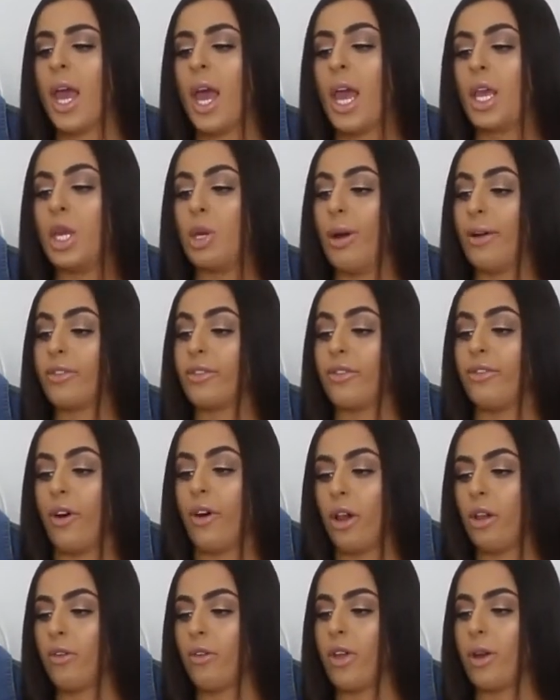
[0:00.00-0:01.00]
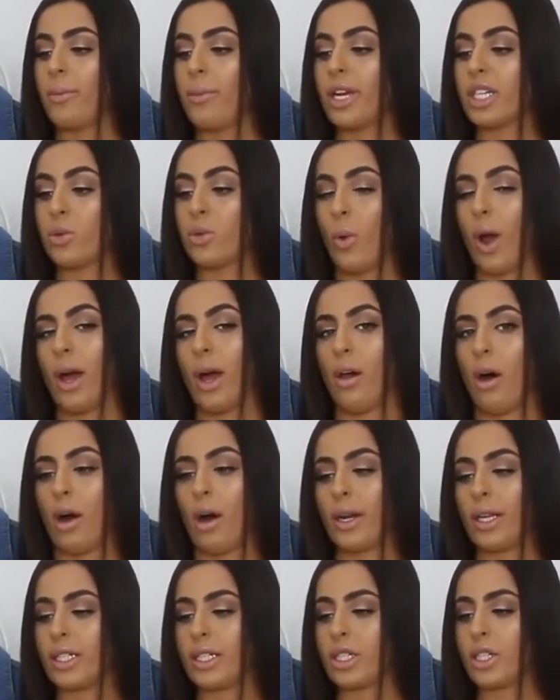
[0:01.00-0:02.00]
You have to follow them as well on
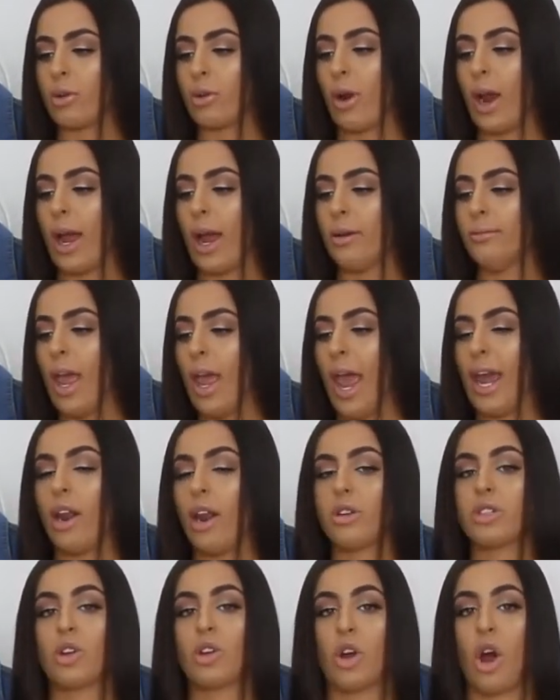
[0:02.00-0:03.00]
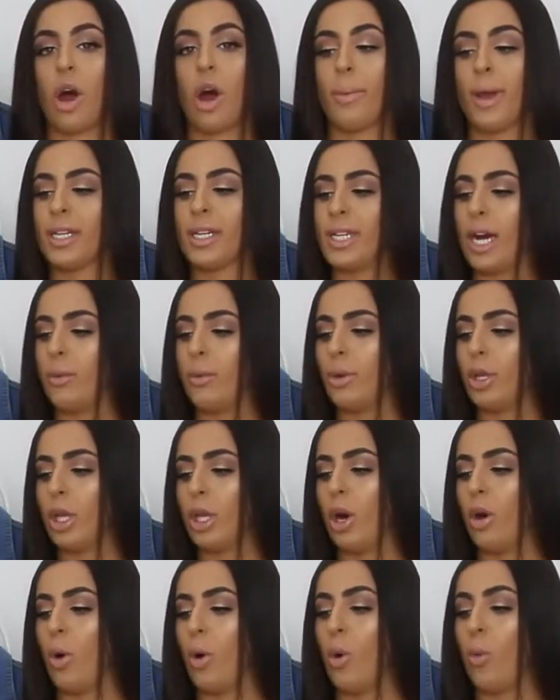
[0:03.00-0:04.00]
Instagram. And also comment down
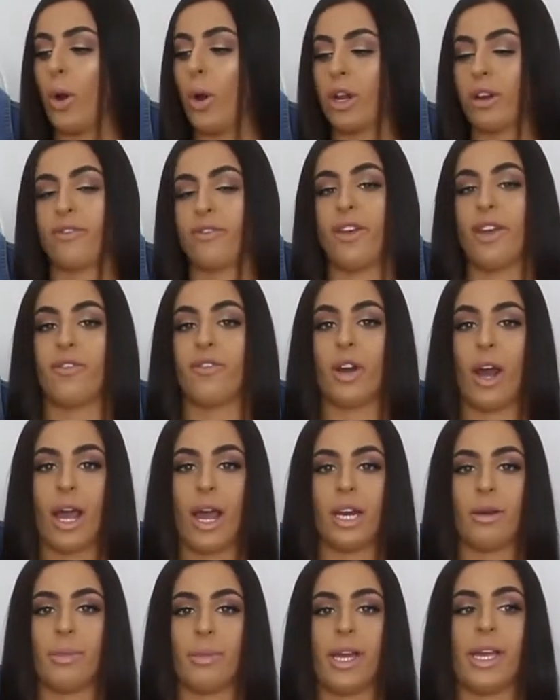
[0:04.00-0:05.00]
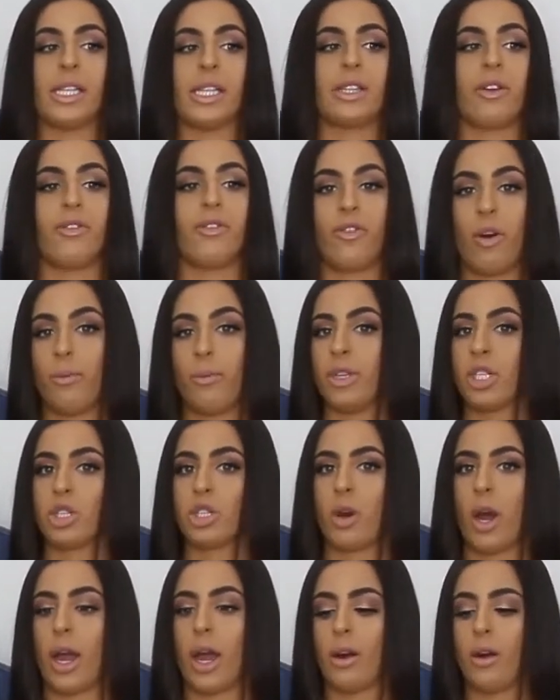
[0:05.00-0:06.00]
below what your favorite item is from this
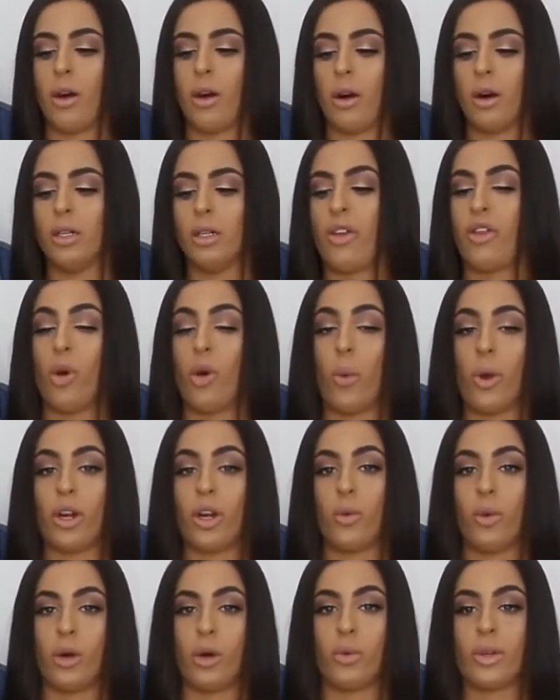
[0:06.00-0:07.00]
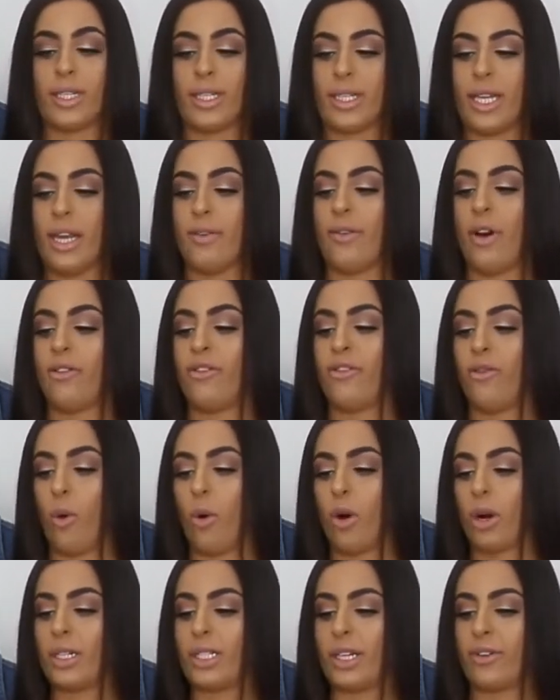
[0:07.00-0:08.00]
try on haul. The winner will receive
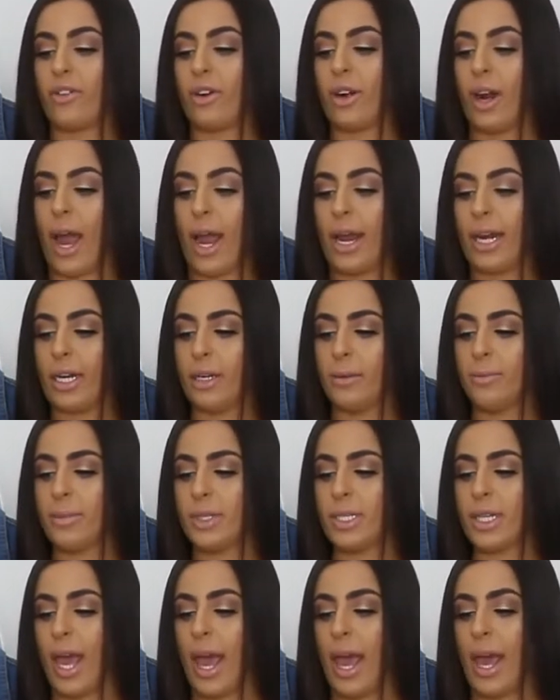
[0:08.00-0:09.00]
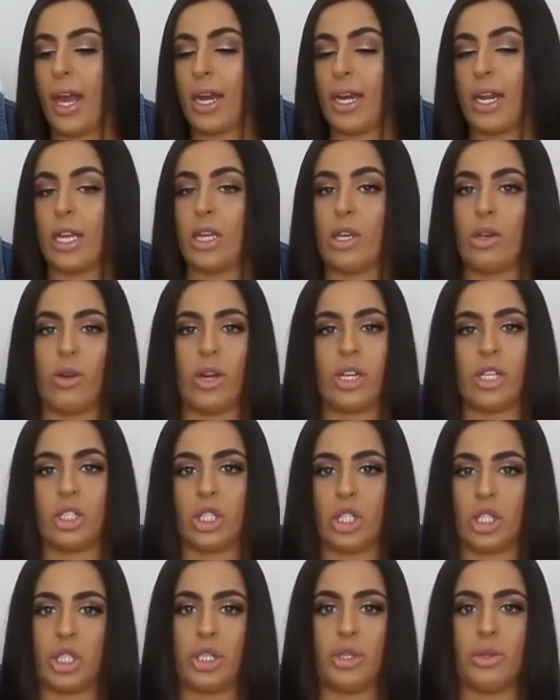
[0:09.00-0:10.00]
four different items and you can
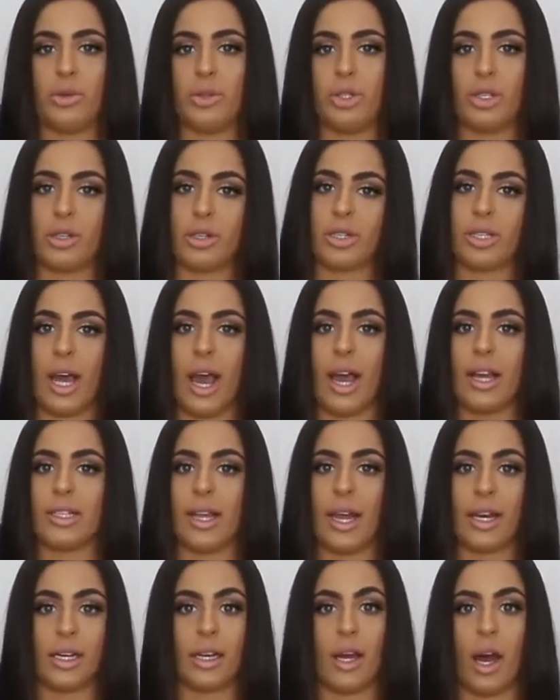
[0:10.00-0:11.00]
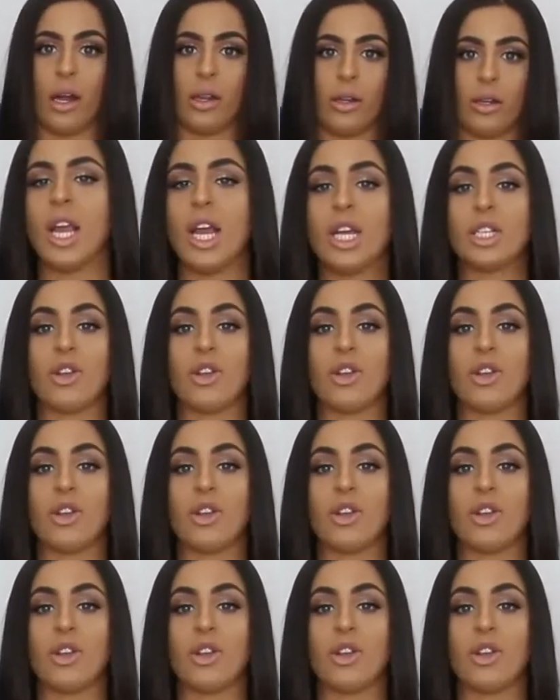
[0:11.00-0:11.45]
choose your size and color.